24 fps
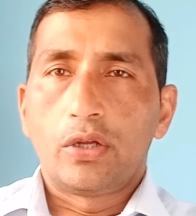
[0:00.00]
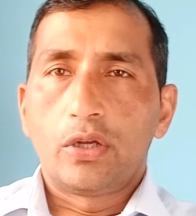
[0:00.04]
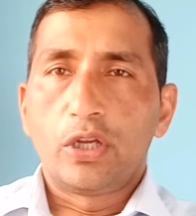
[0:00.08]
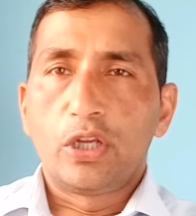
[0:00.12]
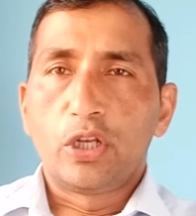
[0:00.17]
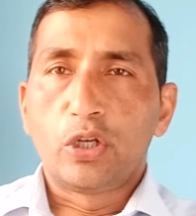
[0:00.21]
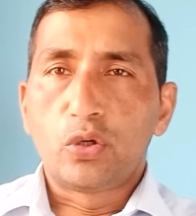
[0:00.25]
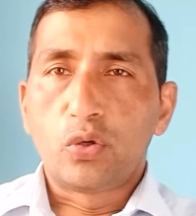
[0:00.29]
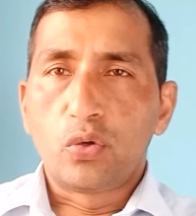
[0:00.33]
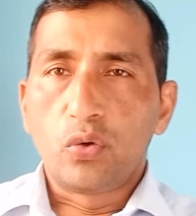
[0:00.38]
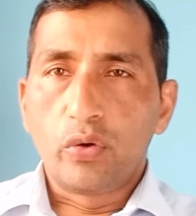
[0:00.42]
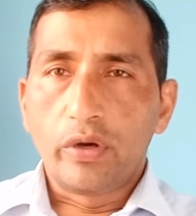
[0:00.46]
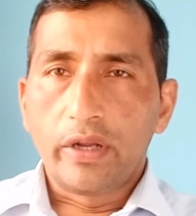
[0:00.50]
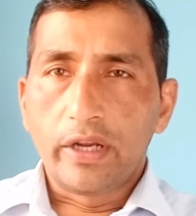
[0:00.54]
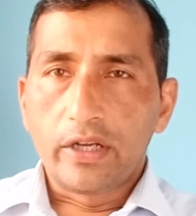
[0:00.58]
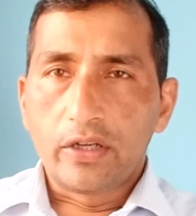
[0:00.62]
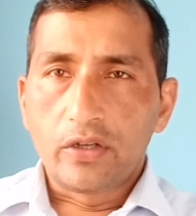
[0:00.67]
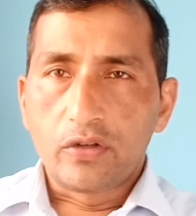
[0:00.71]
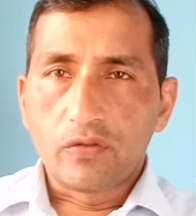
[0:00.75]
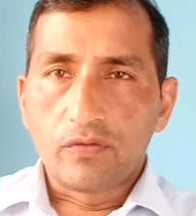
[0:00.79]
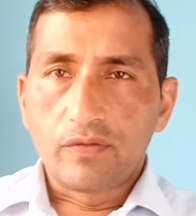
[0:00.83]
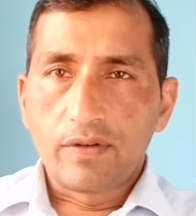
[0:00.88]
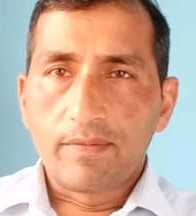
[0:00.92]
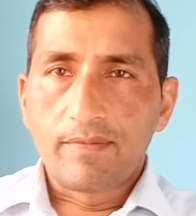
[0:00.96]
including
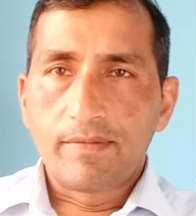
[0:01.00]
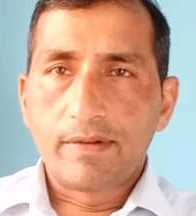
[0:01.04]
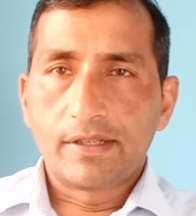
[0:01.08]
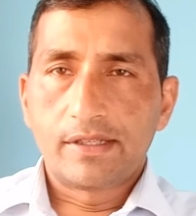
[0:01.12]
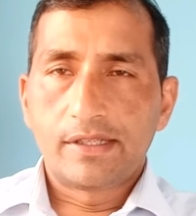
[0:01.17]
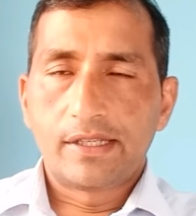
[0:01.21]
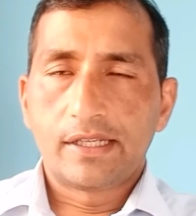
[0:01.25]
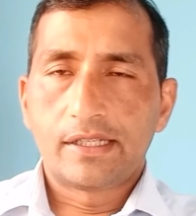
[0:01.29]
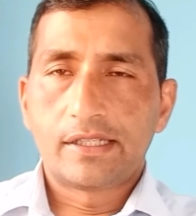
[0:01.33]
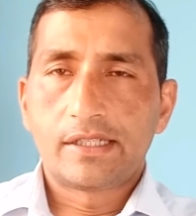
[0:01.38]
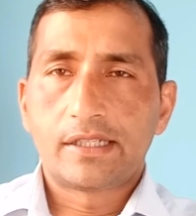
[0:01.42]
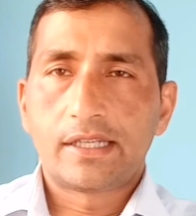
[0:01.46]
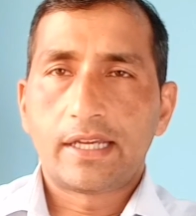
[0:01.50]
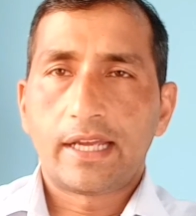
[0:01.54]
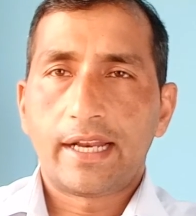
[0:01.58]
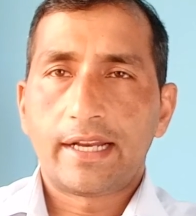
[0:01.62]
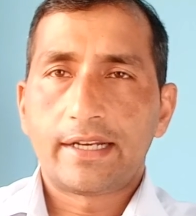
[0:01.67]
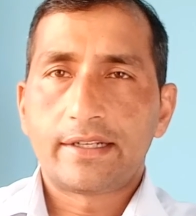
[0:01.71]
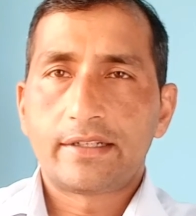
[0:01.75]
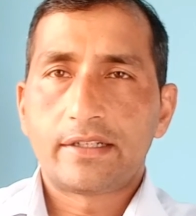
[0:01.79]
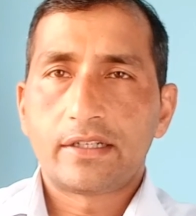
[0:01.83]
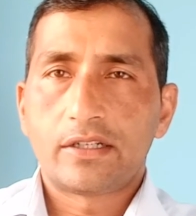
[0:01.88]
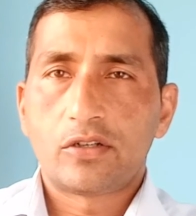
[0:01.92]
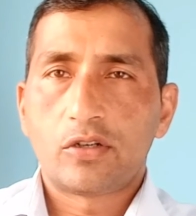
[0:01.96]
256
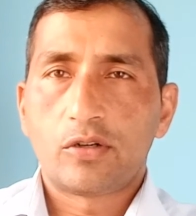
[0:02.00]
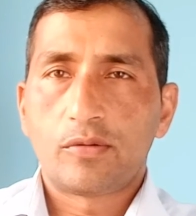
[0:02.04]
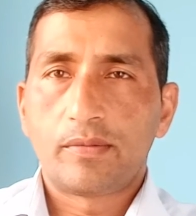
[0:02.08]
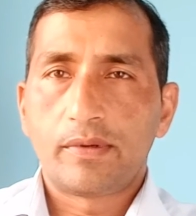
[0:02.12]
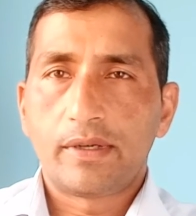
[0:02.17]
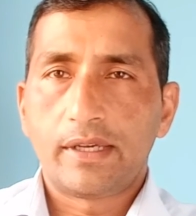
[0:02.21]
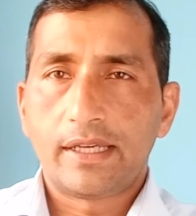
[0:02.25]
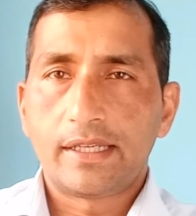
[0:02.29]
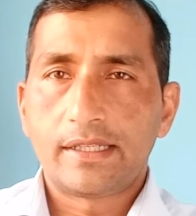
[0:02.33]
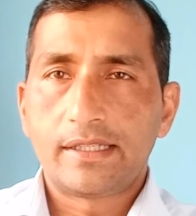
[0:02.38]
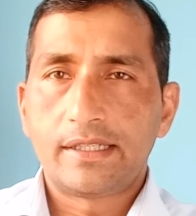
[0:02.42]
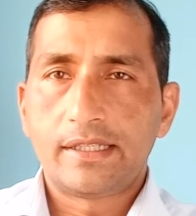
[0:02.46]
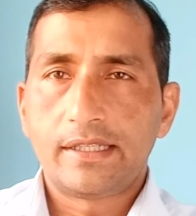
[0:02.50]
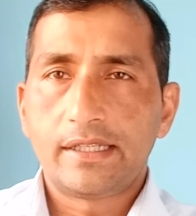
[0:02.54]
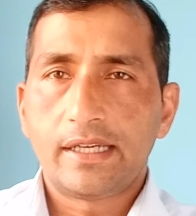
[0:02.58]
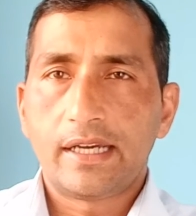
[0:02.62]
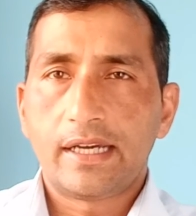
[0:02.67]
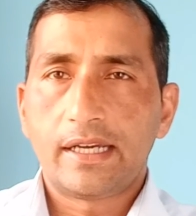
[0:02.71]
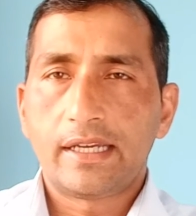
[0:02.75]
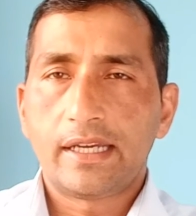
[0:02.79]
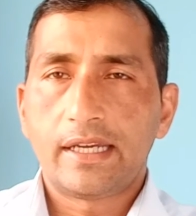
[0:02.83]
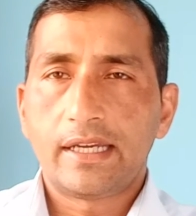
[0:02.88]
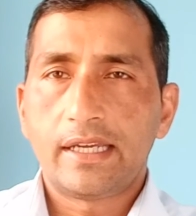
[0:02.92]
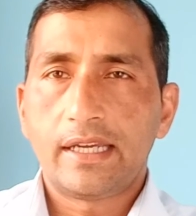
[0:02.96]
character of
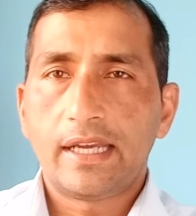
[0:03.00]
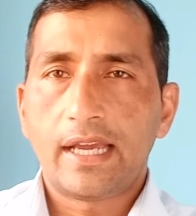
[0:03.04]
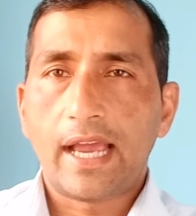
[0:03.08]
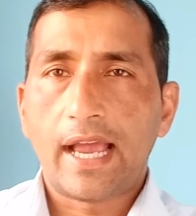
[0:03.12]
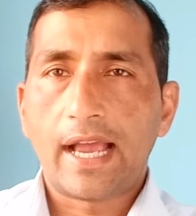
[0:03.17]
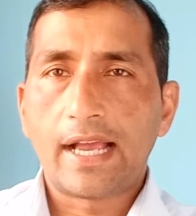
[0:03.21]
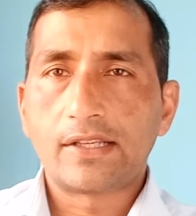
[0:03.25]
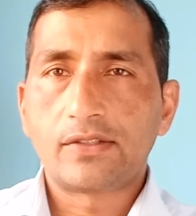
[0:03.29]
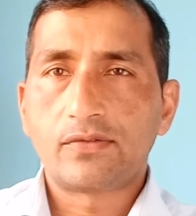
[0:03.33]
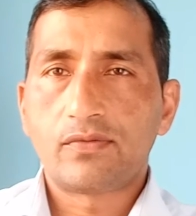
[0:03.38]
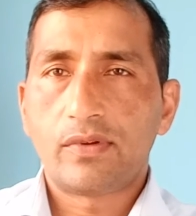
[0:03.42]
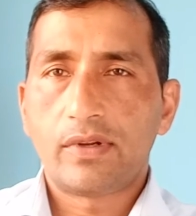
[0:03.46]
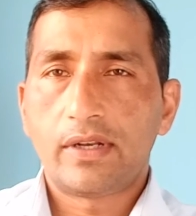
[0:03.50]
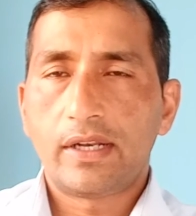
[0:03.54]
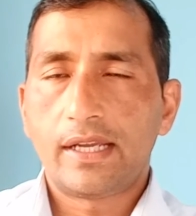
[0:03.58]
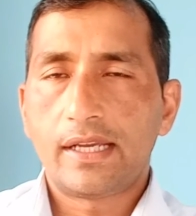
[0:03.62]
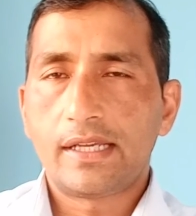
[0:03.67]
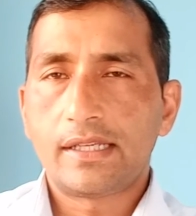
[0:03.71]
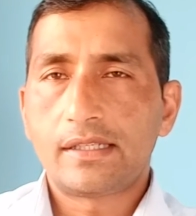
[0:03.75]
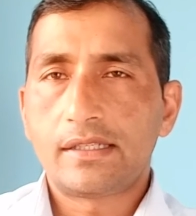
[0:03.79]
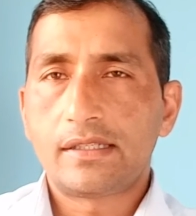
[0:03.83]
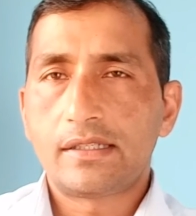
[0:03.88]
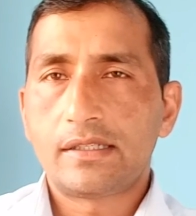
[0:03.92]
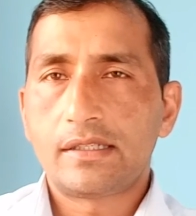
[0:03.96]
ACII as well
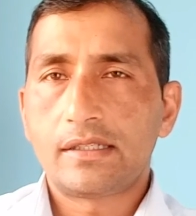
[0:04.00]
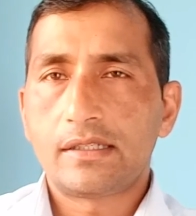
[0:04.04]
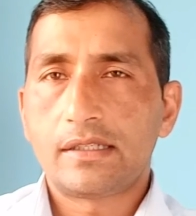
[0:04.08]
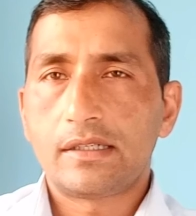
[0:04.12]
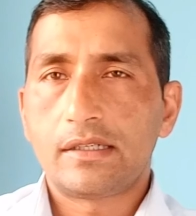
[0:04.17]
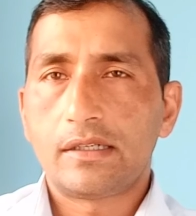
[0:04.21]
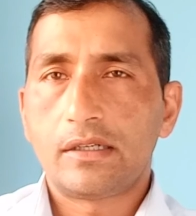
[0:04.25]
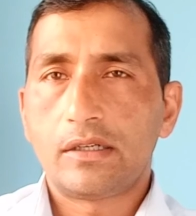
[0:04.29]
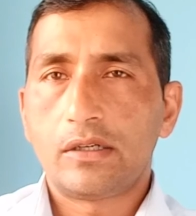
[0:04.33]
as